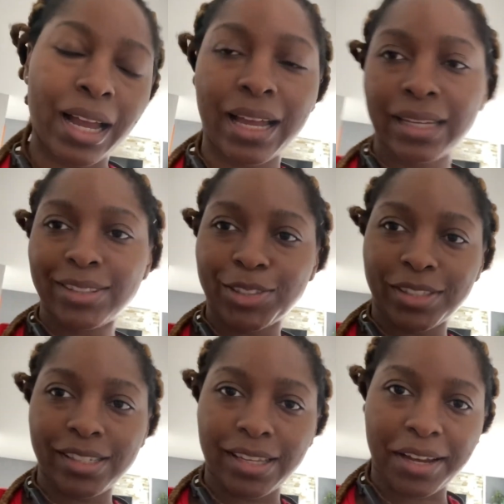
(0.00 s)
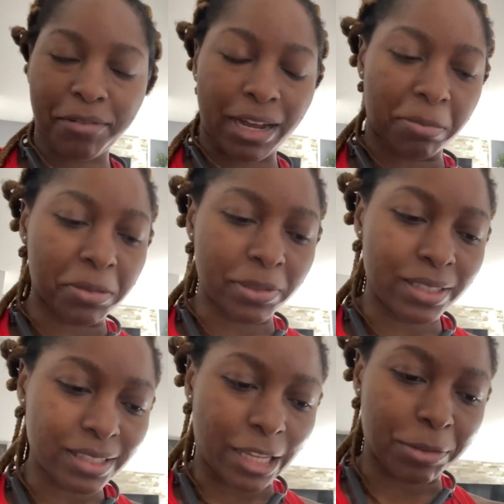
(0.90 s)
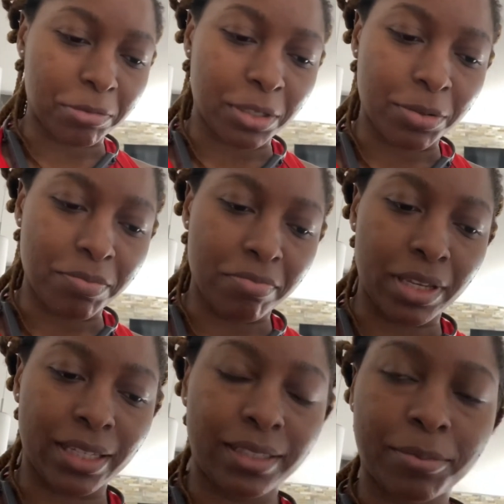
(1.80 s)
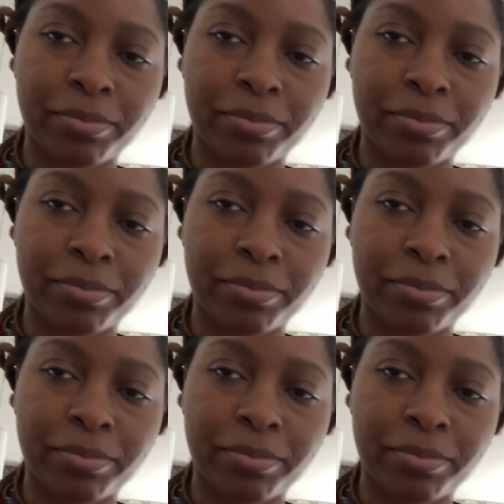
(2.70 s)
had tortilla wraps, but this time they were homemade.